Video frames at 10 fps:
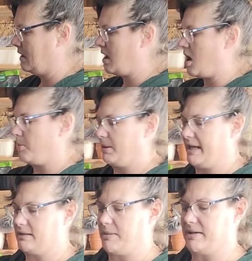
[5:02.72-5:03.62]
I'll
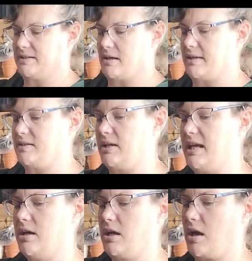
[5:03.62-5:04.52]
plant them outside. So
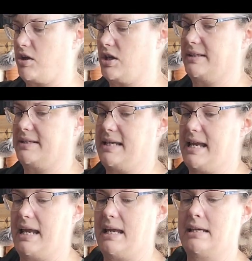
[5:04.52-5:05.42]
here you go. You can
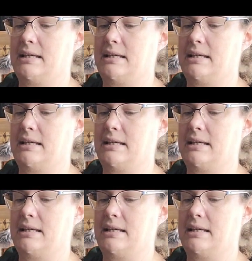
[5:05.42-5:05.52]
see